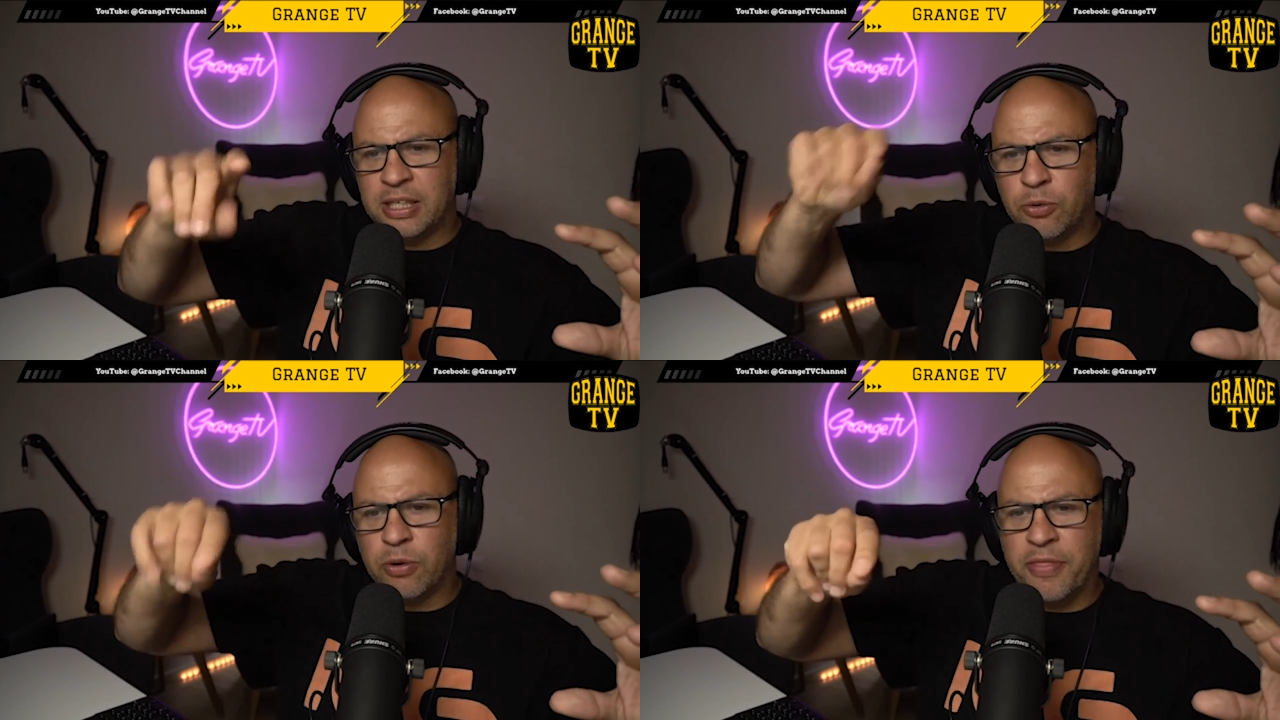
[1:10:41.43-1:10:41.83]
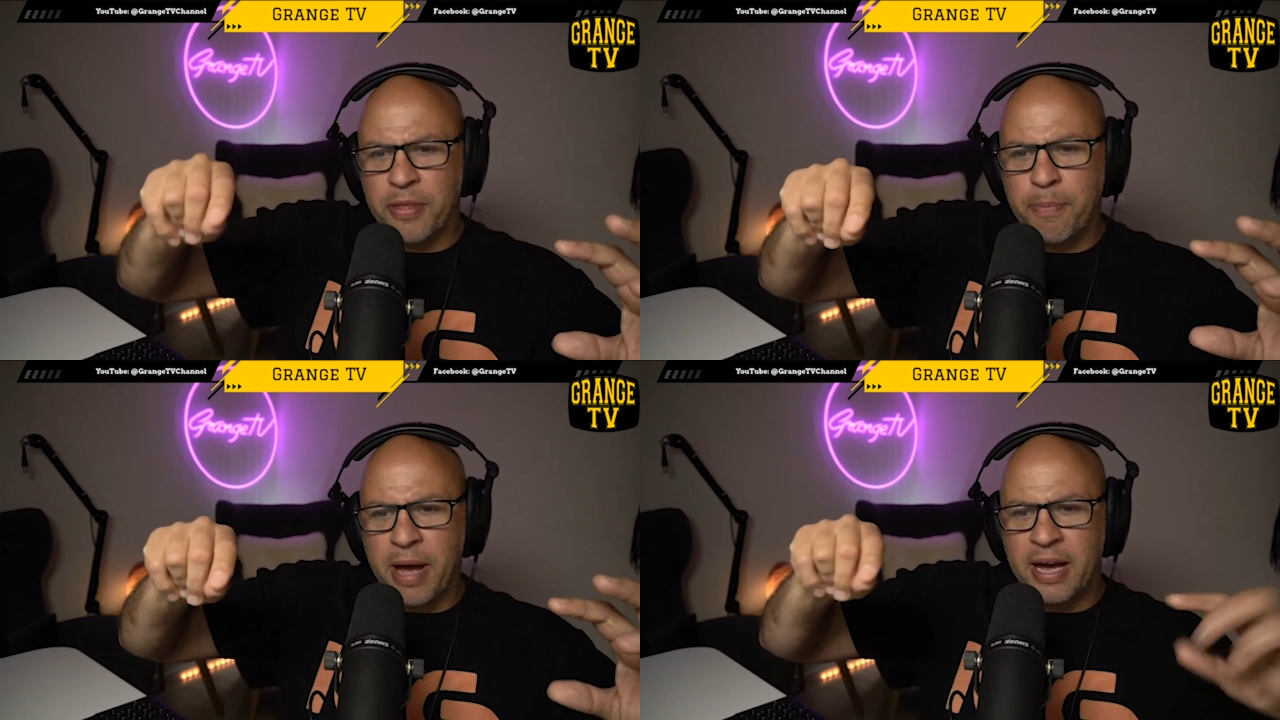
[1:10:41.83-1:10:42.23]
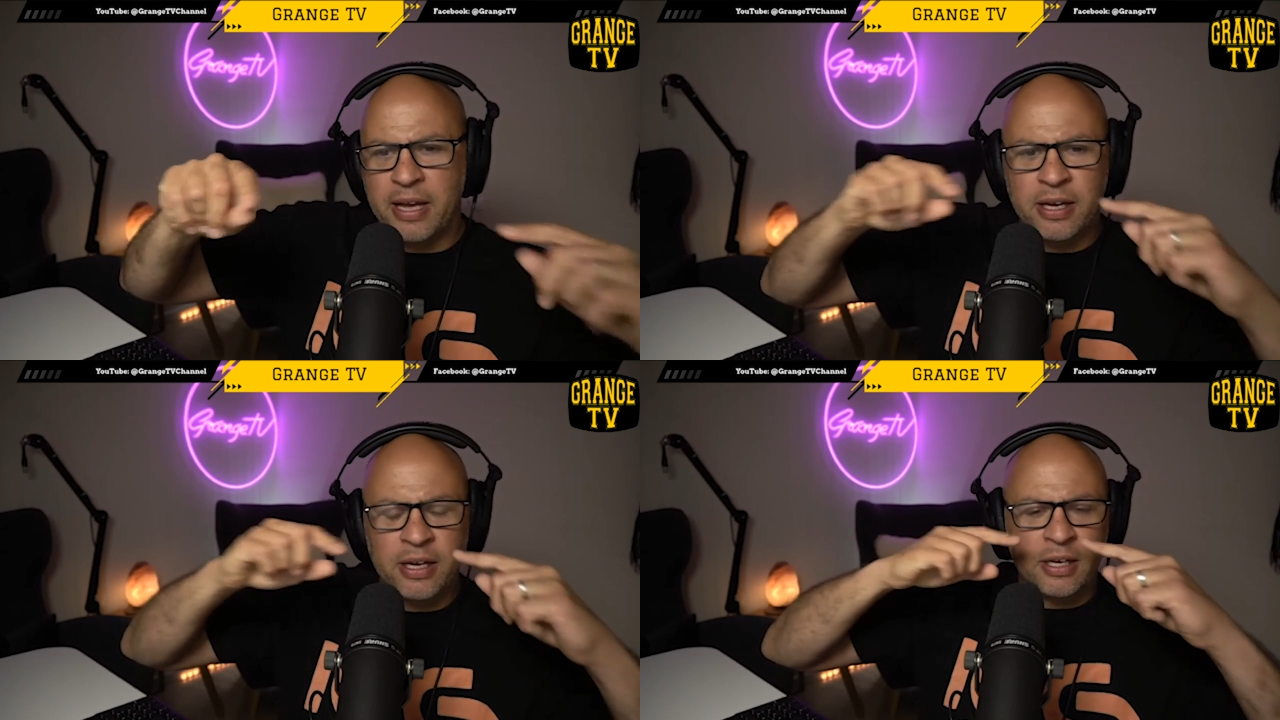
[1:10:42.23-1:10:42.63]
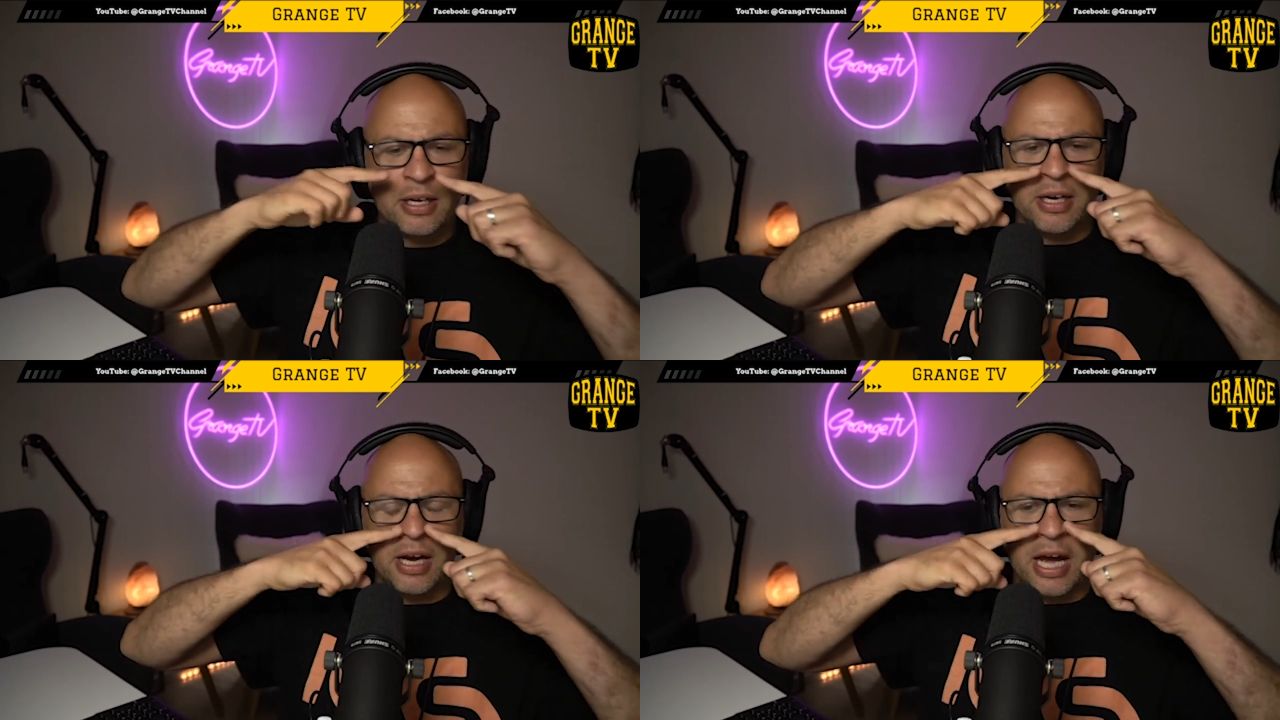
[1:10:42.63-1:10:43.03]
You were at the back
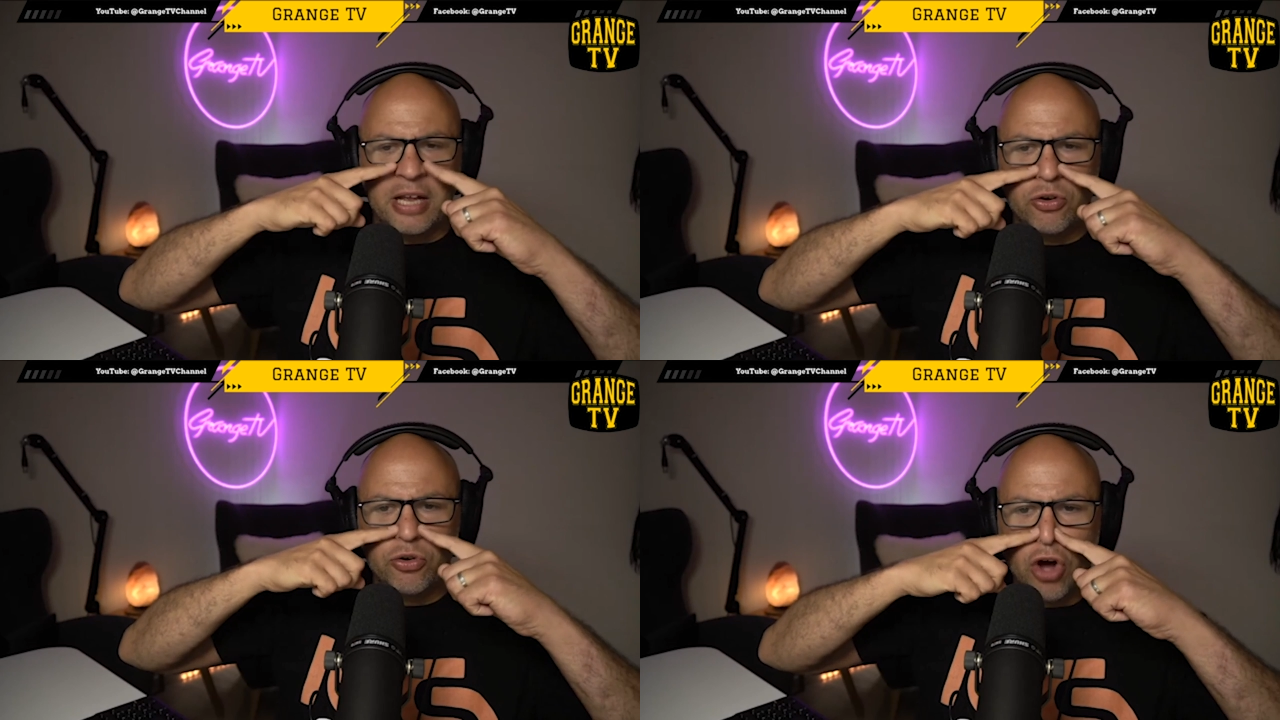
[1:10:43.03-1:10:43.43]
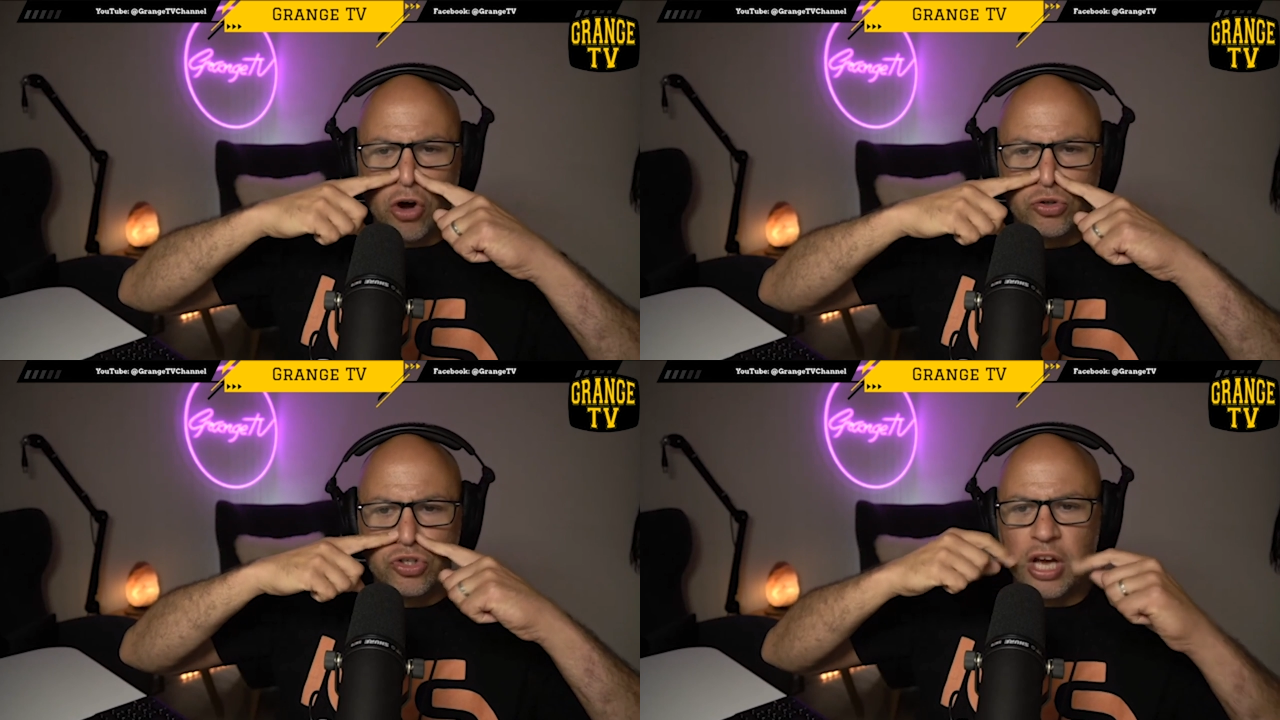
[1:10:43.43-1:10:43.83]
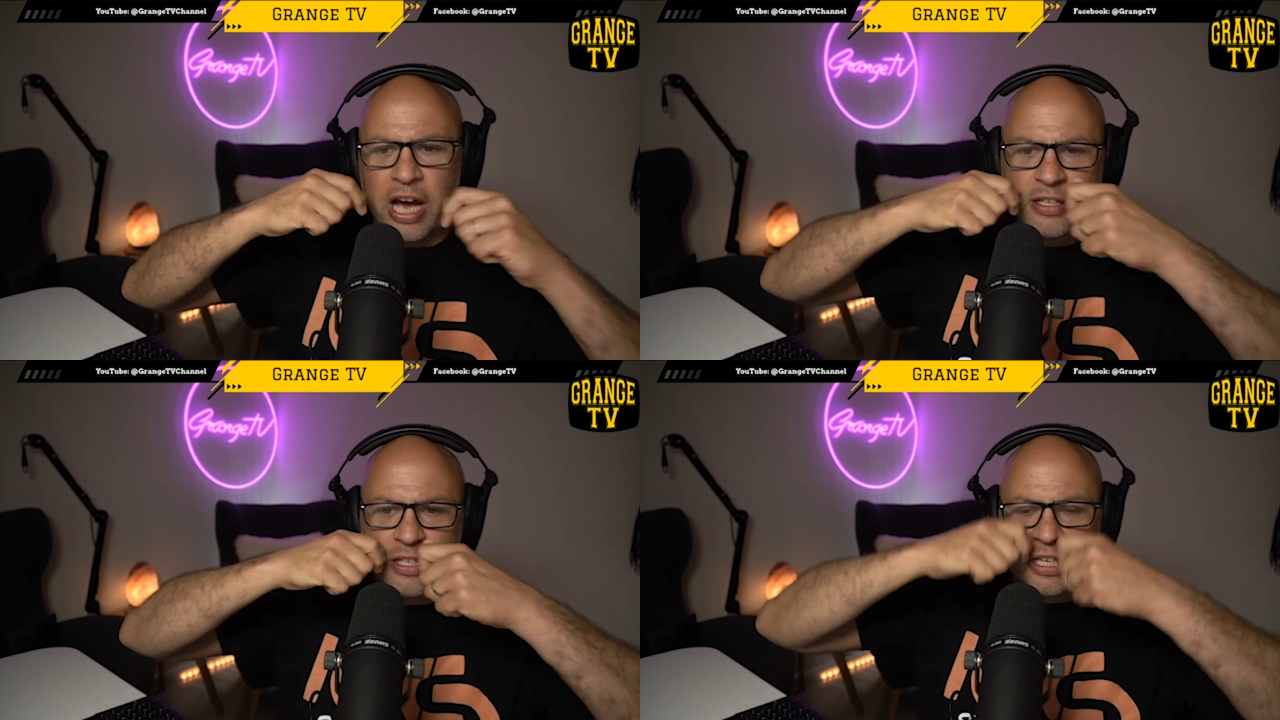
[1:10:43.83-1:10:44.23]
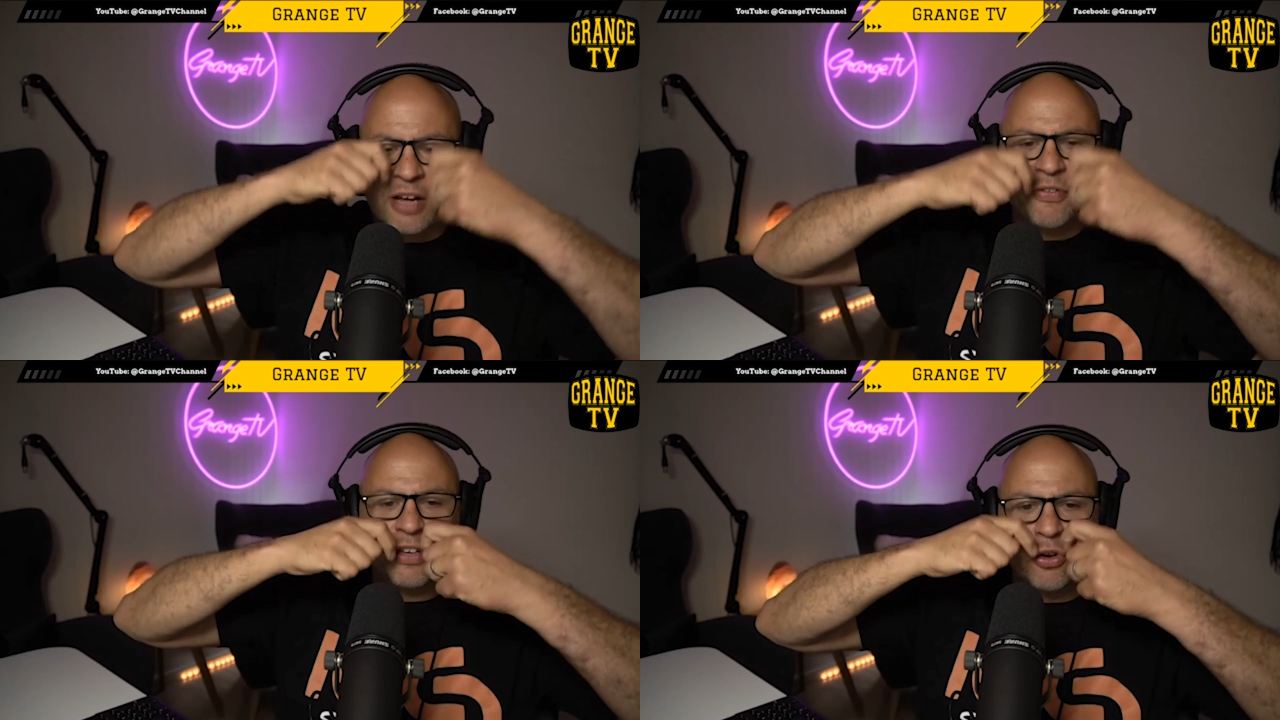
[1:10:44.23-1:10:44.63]
and your nose, you had
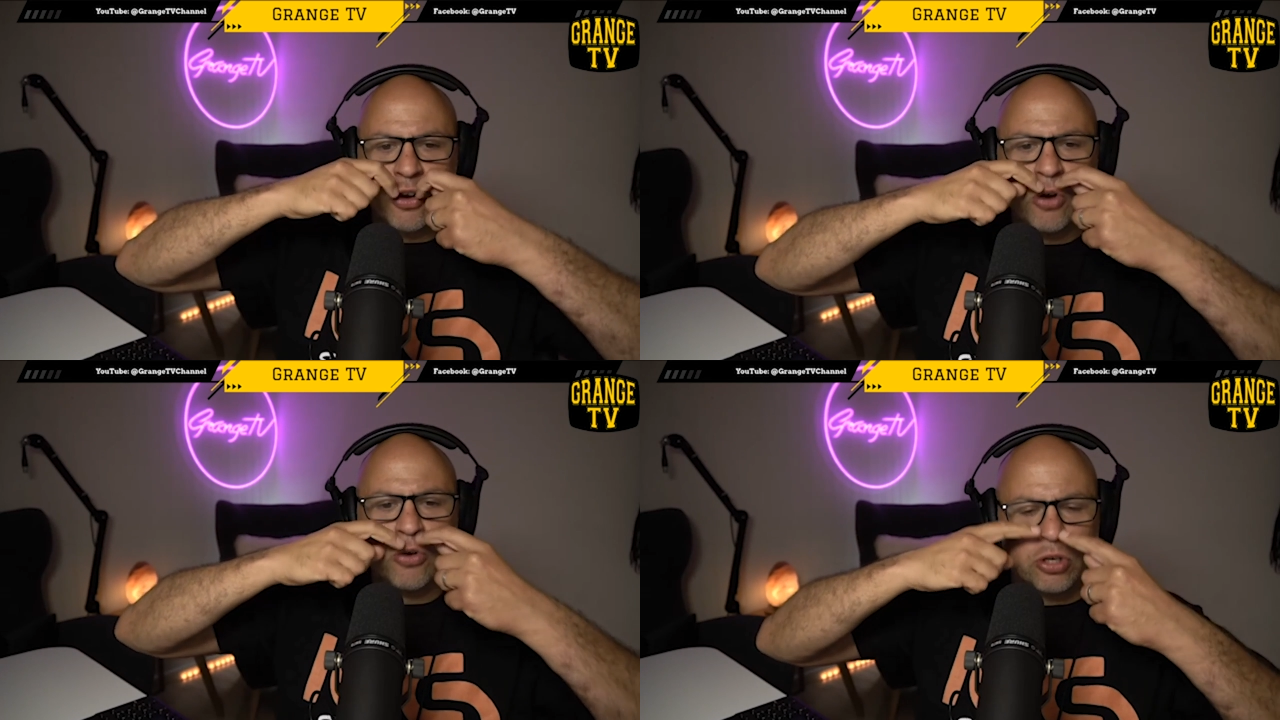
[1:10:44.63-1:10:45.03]
stuff in your nose.